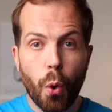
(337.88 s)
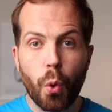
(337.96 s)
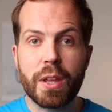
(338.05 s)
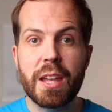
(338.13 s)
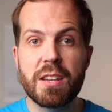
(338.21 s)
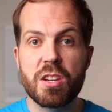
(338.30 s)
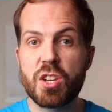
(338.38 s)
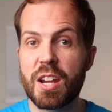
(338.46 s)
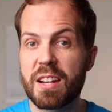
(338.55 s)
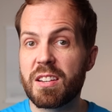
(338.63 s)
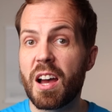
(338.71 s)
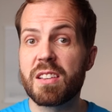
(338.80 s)
All
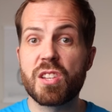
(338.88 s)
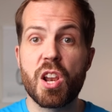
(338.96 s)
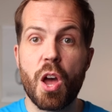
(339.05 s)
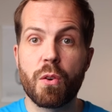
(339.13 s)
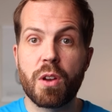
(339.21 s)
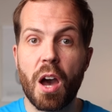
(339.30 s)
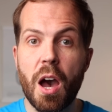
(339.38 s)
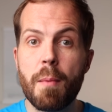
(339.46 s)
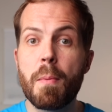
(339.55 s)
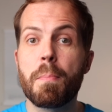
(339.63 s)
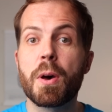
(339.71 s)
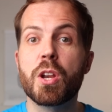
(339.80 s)
ketogenic diets are low
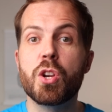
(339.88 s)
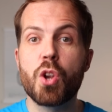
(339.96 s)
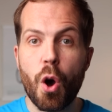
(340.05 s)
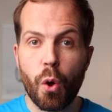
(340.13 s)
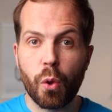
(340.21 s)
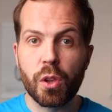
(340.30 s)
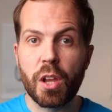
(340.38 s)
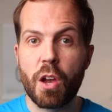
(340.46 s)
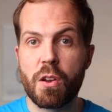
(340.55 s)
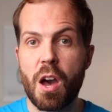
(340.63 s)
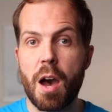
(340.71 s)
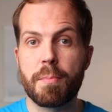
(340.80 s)
carb, but not all
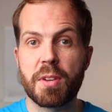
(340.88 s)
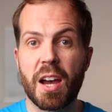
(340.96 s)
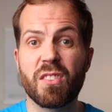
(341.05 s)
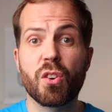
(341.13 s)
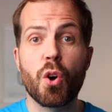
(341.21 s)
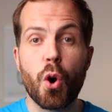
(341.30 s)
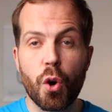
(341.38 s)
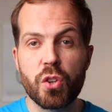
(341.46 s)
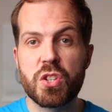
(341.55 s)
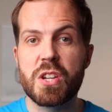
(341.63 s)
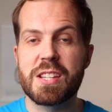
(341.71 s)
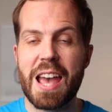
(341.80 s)
low carb diets
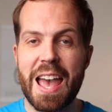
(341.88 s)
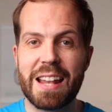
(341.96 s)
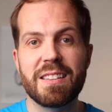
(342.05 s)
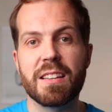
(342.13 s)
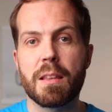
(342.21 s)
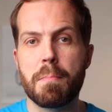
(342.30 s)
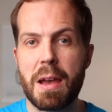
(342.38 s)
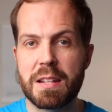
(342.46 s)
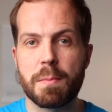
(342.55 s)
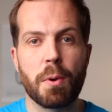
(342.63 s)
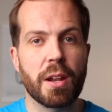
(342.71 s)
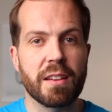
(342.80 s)
cause you to enter the
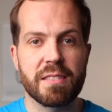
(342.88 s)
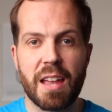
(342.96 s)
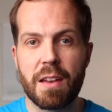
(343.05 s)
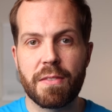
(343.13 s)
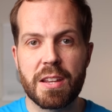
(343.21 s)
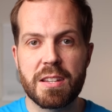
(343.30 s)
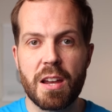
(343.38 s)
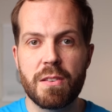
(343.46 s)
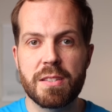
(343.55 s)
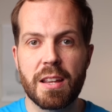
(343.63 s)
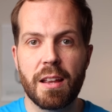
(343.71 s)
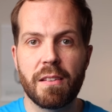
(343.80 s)
metabolic state of
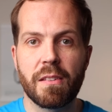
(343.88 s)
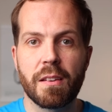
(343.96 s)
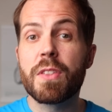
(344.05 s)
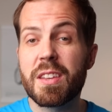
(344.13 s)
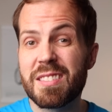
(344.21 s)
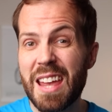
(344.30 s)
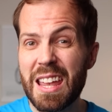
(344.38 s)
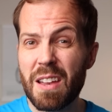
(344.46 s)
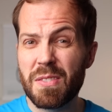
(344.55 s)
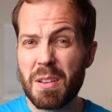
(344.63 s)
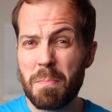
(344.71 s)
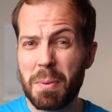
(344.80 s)
ketosis. For the sake
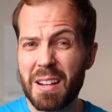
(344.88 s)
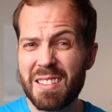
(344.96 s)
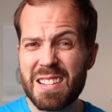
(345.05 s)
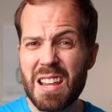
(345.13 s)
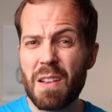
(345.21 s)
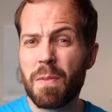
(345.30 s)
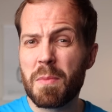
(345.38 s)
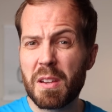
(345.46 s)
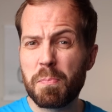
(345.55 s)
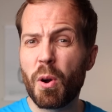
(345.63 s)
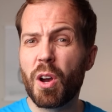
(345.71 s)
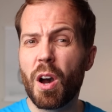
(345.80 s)
of simplicity, from this
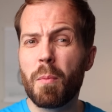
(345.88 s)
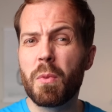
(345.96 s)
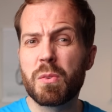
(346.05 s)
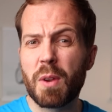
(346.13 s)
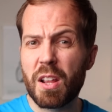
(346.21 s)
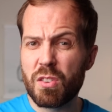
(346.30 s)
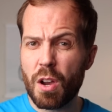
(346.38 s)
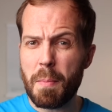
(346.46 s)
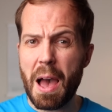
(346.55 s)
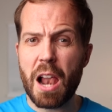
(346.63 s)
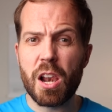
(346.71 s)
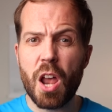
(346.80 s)
point onwards, when I talk
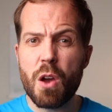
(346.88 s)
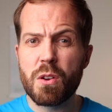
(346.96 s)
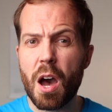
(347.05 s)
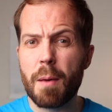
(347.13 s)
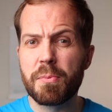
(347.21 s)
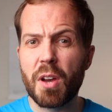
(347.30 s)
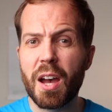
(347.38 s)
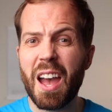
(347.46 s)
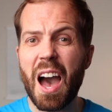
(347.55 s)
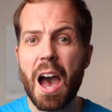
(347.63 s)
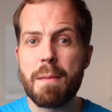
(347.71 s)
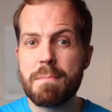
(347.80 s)
about a low carb
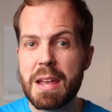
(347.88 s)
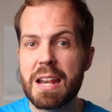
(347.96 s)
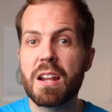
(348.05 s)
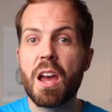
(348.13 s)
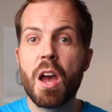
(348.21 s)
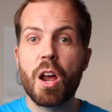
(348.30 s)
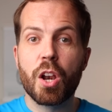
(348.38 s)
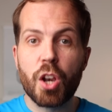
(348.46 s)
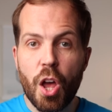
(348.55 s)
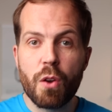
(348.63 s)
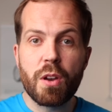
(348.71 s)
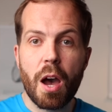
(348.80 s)
diet, I mean
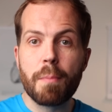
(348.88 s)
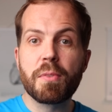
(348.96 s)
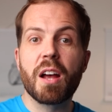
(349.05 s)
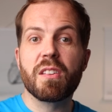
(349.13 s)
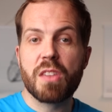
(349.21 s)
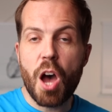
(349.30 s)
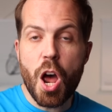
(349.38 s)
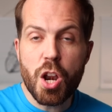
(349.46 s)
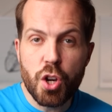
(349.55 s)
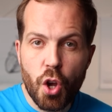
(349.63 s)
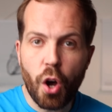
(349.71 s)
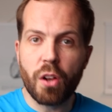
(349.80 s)
low carb diets that are
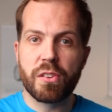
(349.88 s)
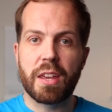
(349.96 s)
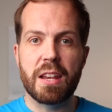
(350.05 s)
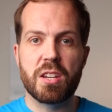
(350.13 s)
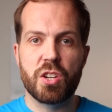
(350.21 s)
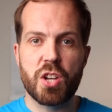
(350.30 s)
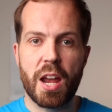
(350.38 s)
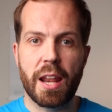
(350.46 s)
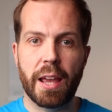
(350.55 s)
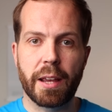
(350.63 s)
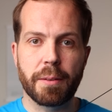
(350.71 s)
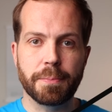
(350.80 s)
not
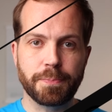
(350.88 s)
ketogenic.